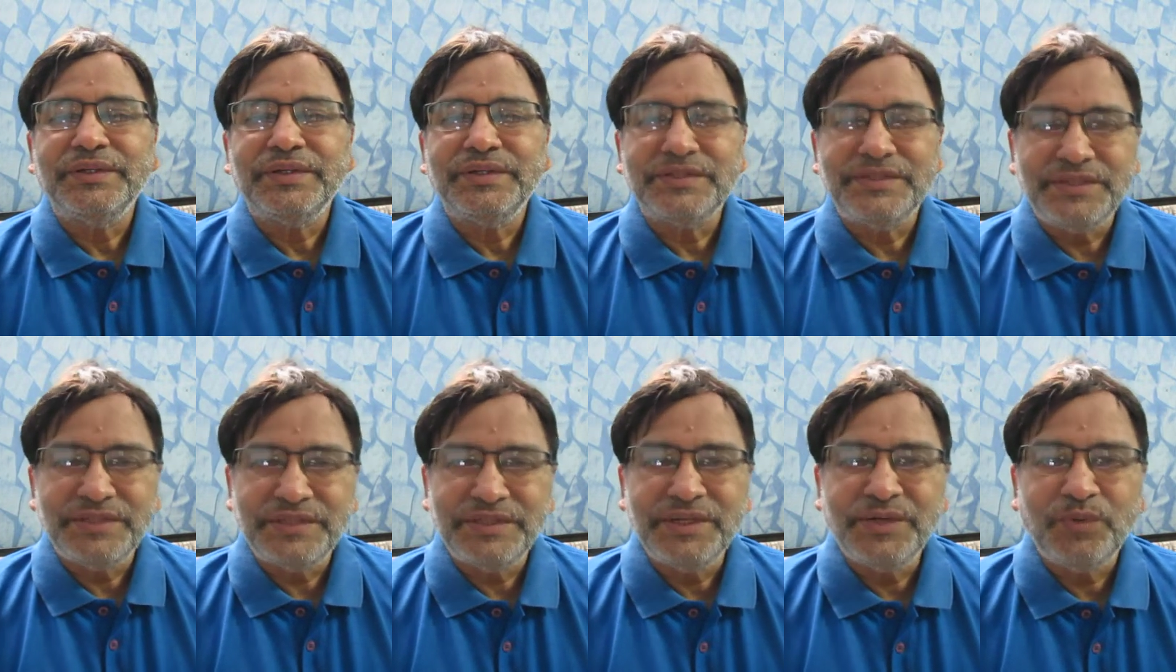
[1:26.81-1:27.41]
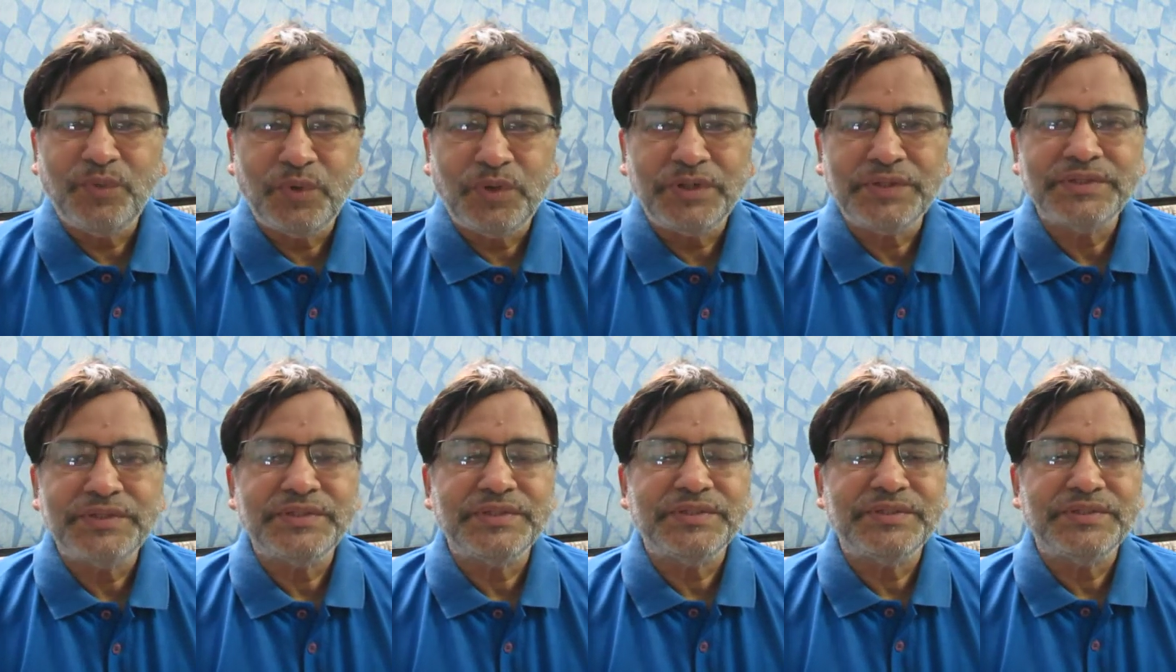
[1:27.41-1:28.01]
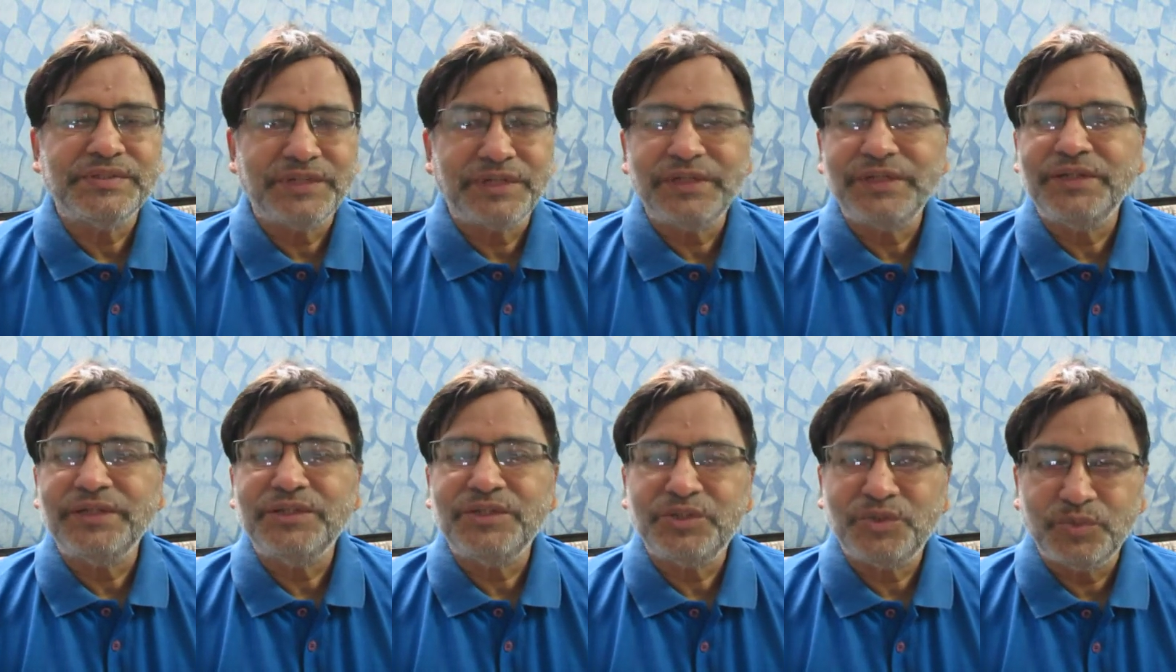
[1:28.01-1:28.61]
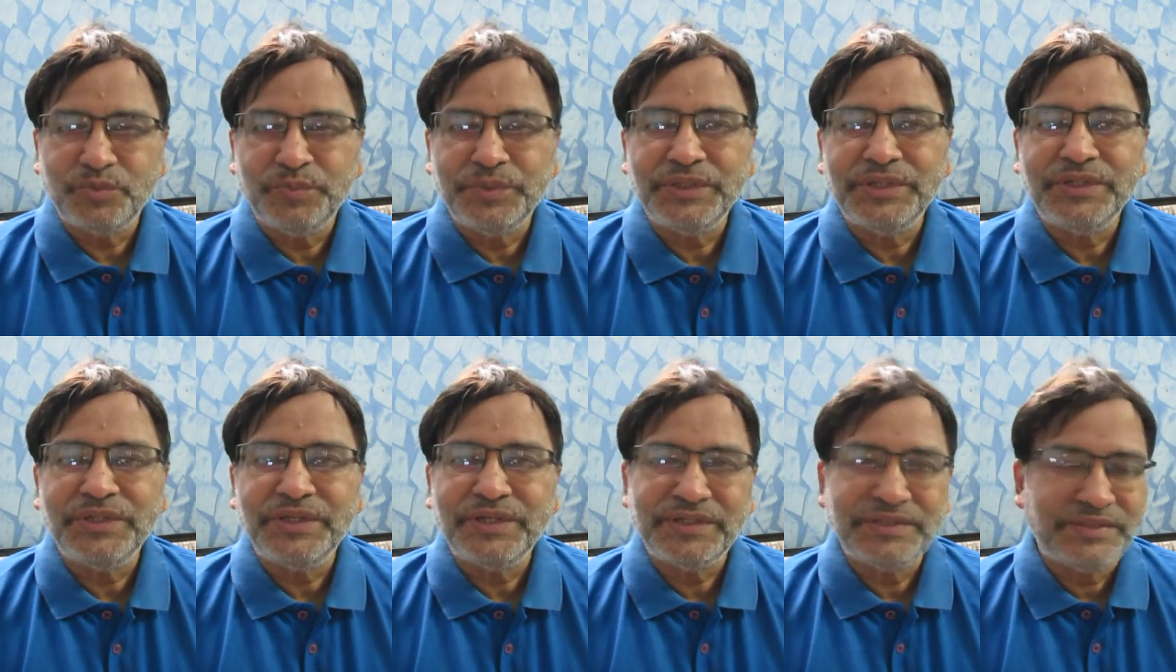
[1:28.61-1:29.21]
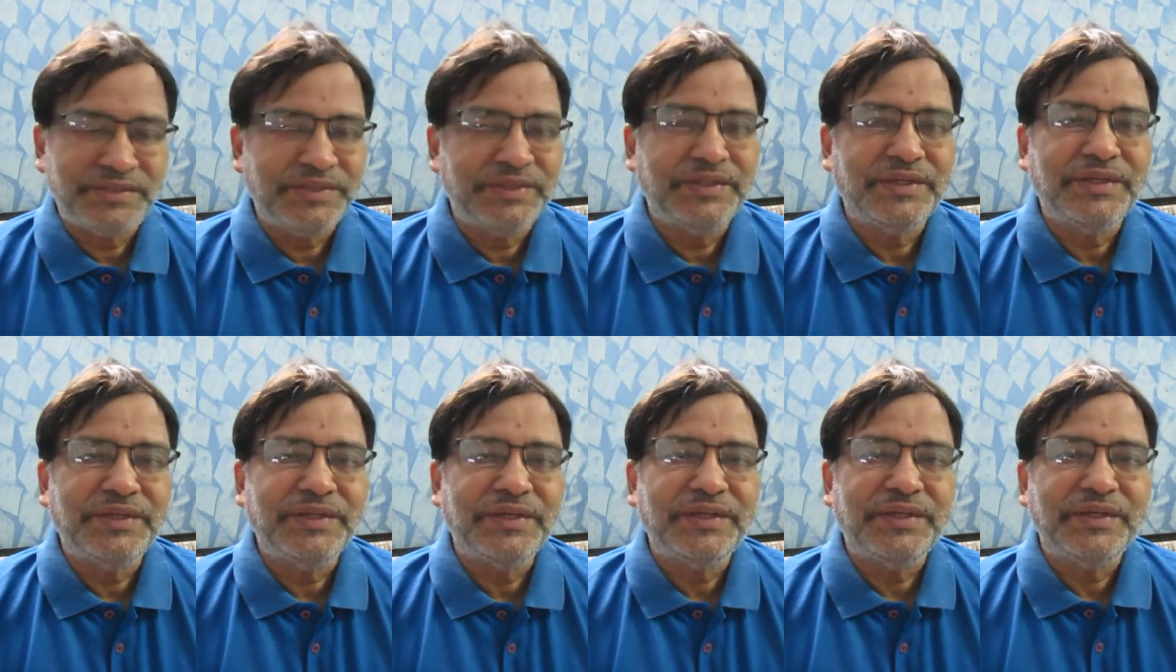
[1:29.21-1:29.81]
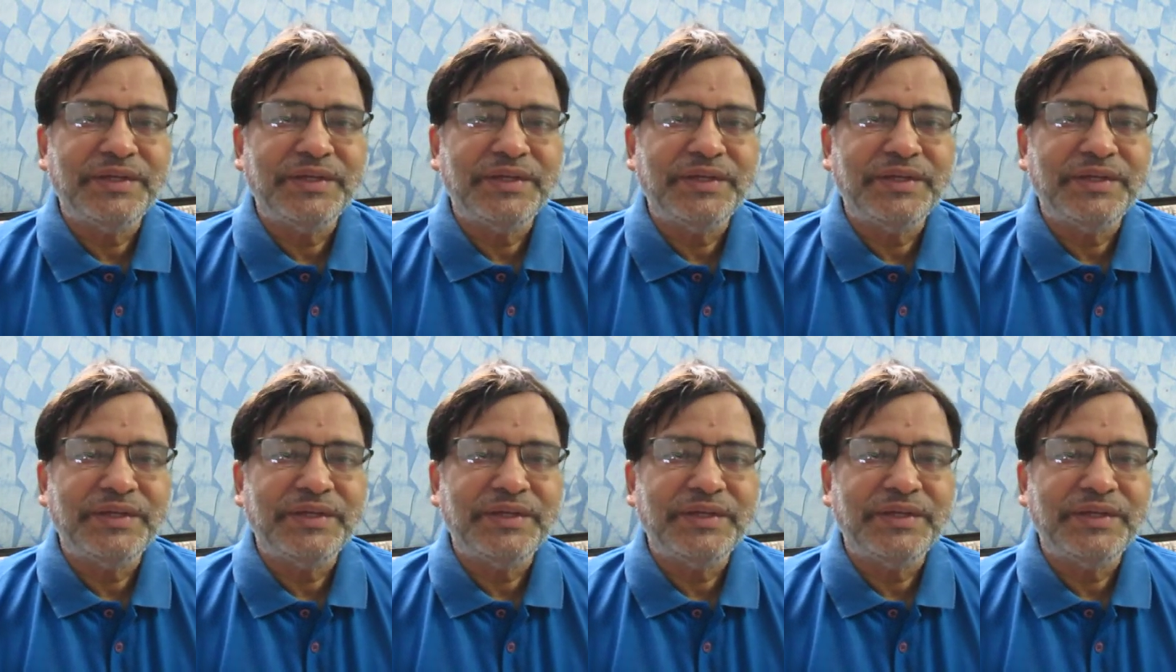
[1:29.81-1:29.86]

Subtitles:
a CA wants his child to be a CA,